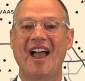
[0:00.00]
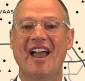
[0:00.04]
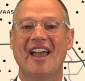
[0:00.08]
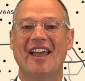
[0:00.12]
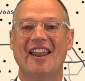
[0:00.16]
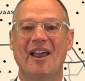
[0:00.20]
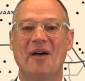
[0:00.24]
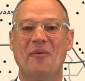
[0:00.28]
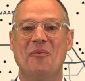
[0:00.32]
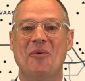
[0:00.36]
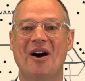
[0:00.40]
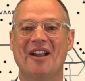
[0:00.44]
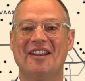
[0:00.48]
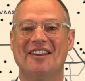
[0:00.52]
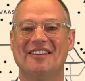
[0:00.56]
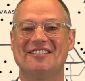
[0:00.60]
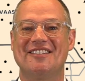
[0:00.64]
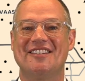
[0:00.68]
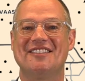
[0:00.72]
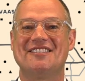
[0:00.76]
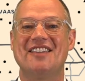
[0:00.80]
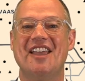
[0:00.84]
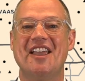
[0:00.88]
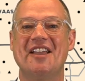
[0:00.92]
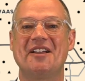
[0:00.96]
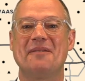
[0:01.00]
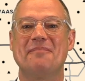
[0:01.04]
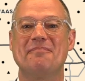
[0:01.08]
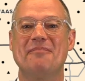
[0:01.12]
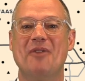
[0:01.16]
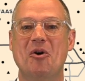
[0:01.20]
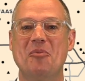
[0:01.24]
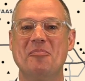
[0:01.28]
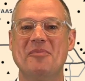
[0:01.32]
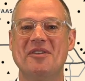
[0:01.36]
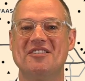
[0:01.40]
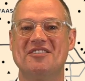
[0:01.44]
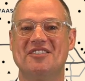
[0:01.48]
and I wanted to take a
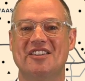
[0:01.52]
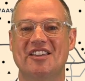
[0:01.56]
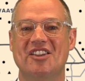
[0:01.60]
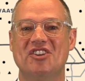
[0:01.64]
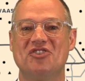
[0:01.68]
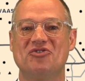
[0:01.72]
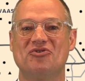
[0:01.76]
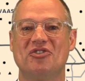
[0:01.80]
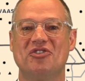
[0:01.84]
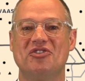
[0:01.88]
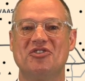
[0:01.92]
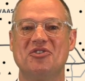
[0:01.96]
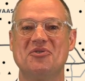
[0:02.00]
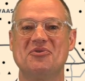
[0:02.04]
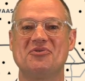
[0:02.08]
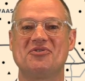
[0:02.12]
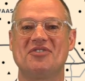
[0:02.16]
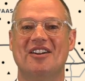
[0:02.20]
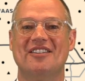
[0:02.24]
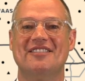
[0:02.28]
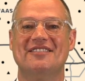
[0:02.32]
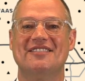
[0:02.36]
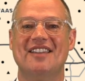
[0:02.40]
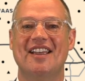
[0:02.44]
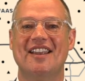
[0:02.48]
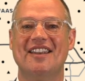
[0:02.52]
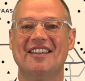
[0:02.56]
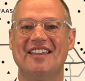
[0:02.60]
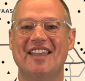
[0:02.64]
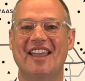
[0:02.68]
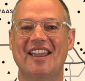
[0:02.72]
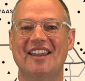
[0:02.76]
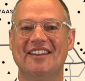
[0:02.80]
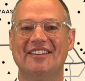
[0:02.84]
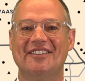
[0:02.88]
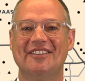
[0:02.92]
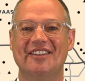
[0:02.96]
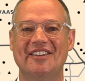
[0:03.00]
moment to introduce our
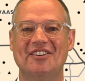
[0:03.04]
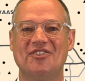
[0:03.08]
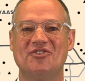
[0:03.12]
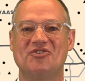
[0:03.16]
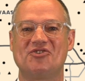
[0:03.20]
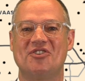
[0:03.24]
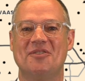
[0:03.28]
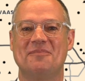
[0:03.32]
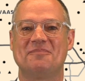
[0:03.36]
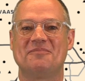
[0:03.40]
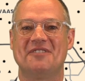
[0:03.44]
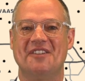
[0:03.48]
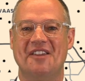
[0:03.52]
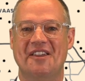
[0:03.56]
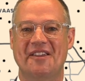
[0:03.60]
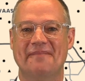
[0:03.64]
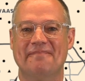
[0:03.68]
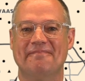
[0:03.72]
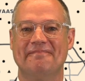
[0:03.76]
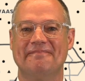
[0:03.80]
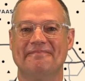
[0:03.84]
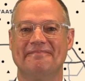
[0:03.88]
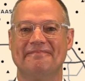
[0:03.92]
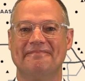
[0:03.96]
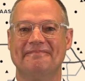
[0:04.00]
dedicated leadership team.